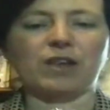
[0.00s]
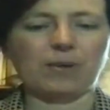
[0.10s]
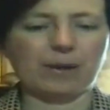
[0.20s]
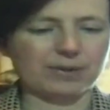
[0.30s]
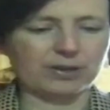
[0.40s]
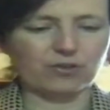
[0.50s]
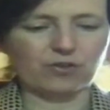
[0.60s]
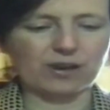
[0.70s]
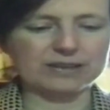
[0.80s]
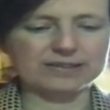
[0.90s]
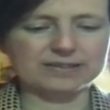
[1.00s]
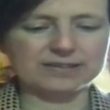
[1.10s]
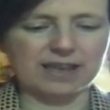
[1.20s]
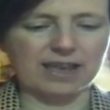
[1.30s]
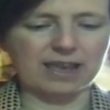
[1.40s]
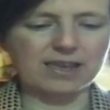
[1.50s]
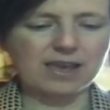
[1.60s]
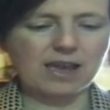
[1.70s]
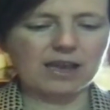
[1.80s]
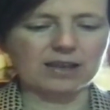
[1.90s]
I'm going to try and see,
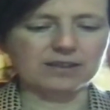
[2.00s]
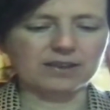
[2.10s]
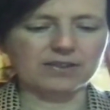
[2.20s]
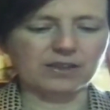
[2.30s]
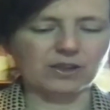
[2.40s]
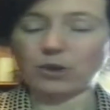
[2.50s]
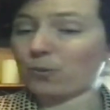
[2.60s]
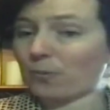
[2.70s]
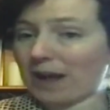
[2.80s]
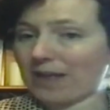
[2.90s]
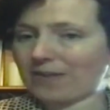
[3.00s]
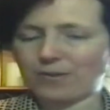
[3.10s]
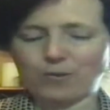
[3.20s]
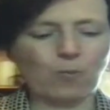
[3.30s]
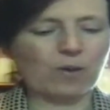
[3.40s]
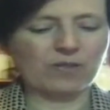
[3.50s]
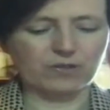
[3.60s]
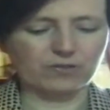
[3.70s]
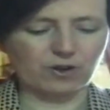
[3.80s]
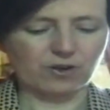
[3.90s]
because I think you can wear these with the
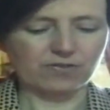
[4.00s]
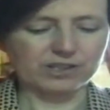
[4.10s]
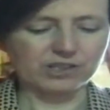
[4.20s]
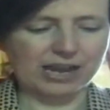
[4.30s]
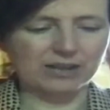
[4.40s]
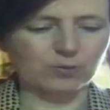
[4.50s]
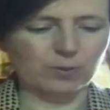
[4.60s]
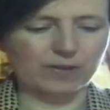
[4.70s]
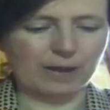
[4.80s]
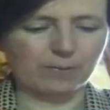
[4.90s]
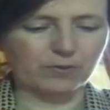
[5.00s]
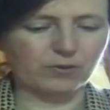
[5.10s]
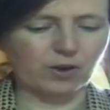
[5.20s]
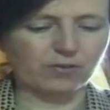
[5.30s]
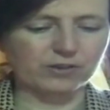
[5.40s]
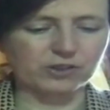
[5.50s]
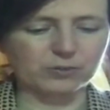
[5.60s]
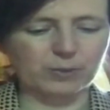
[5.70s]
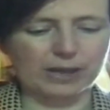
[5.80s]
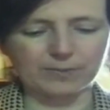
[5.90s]
starfish and without the starfish as
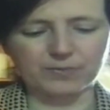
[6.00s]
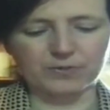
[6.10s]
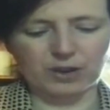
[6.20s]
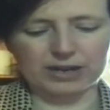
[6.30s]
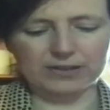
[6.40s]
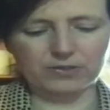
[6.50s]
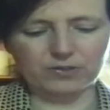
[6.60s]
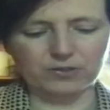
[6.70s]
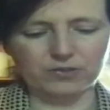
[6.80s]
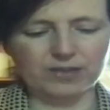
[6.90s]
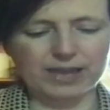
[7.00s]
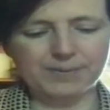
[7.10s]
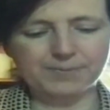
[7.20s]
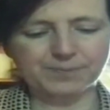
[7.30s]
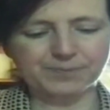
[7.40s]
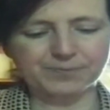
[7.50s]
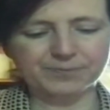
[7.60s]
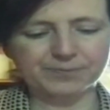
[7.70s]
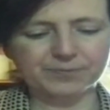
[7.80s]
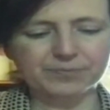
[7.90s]
well. So let's just see.
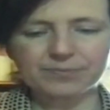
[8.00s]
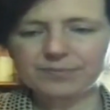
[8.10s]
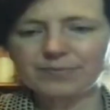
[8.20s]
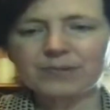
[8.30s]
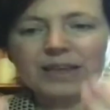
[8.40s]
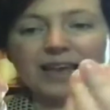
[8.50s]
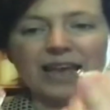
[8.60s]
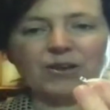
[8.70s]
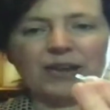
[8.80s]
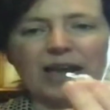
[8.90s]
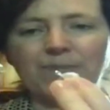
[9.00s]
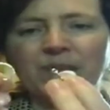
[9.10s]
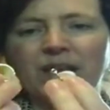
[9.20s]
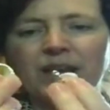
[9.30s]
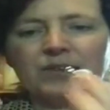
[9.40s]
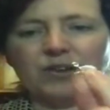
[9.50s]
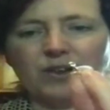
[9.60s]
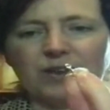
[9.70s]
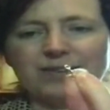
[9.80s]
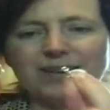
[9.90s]
Yeah, you can. So
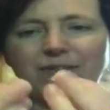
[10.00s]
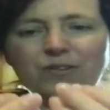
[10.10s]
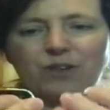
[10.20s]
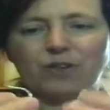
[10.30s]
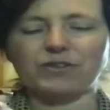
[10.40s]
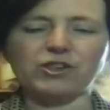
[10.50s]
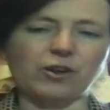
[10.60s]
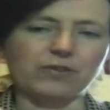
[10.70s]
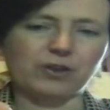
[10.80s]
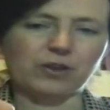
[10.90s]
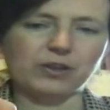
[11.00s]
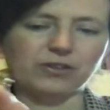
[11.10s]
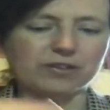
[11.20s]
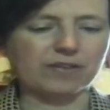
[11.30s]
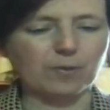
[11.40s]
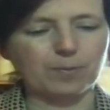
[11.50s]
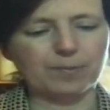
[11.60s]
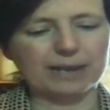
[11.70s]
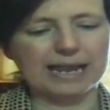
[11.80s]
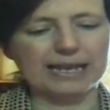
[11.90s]
you can take the starfish off, so you can just have a
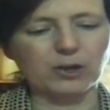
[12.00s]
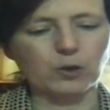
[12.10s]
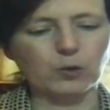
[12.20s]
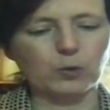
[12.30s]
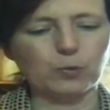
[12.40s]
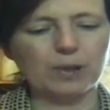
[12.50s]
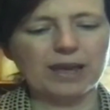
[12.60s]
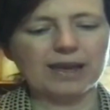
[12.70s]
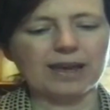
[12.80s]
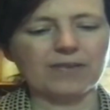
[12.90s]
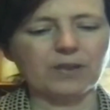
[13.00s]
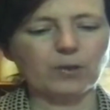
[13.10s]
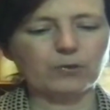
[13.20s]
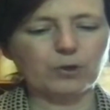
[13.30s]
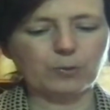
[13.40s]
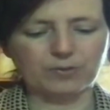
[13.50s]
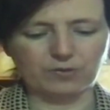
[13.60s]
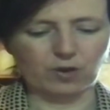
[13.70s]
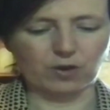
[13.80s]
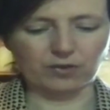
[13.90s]
plain hoop, and those hoops have
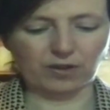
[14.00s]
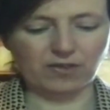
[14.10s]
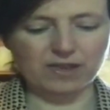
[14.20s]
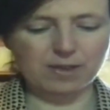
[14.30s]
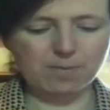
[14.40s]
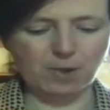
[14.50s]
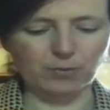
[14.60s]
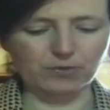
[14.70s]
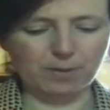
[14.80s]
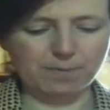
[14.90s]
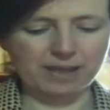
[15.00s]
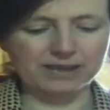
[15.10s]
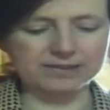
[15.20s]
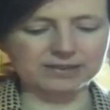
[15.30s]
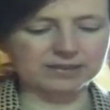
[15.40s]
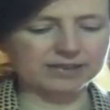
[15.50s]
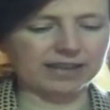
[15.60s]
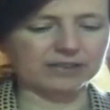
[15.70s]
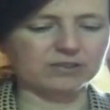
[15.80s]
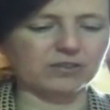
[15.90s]
got the most amazing
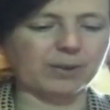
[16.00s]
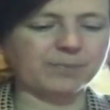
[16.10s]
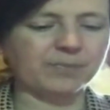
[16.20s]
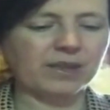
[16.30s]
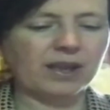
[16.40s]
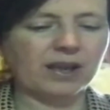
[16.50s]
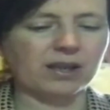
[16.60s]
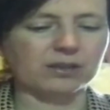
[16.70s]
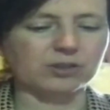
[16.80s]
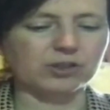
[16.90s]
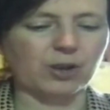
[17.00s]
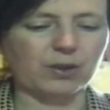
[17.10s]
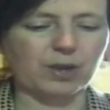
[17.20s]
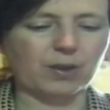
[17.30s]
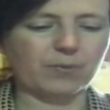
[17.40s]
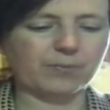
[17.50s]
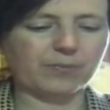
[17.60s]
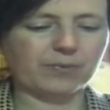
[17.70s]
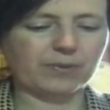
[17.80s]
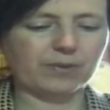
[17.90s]
texture. I'll show you.
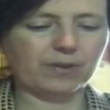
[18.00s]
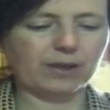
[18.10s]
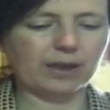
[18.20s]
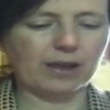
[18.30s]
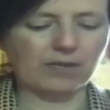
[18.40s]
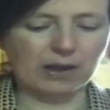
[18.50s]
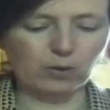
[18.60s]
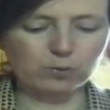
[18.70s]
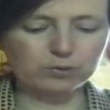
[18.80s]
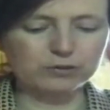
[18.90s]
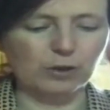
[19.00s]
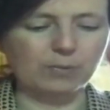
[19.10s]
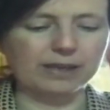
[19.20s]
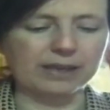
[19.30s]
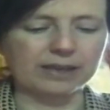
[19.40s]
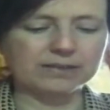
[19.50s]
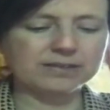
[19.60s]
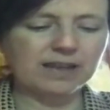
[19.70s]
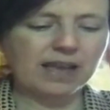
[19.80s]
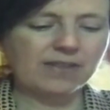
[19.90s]
And that also means
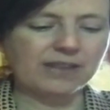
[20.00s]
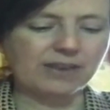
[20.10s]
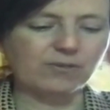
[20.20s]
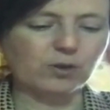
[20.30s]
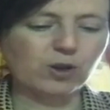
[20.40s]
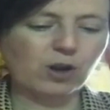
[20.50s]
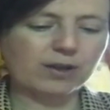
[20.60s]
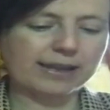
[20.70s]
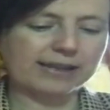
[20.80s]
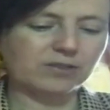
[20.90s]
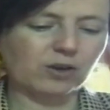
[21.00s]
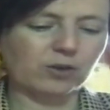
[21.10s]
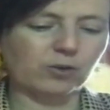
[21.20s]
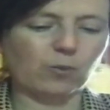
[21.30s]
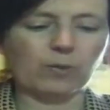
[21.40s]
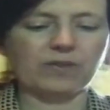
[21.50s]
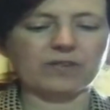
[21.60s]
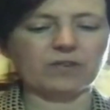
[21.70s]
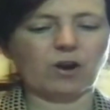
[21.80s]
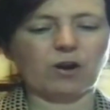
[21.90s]
that if you can't get on with
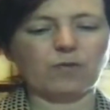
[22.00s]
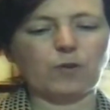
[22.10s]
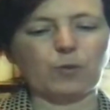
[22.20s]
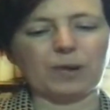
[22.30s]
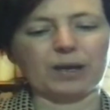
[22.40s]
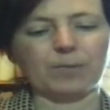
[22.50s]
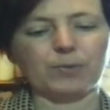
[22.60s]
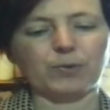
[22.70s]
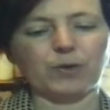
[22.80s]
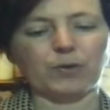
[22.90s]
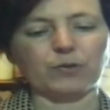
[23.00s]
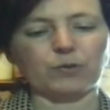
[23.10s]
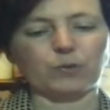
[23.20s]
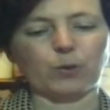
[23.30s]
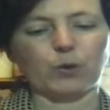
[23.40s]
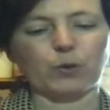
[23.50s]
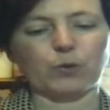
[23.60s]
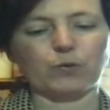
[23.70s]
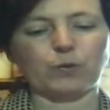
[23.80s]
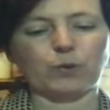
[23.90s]
this half hoop, I can put those onto a hook
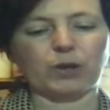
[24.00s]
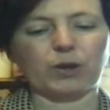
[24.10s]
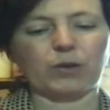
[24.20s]
for you.